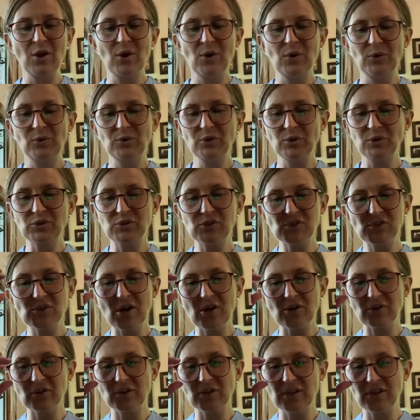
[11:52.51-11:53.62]
who looked
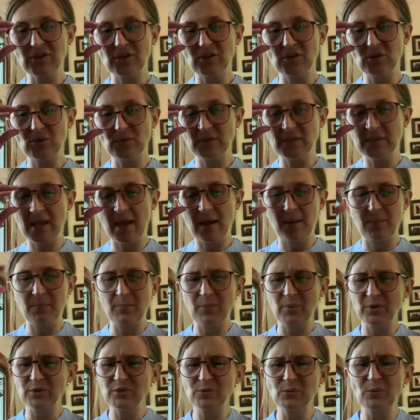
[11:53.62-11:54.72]
startled at the news that books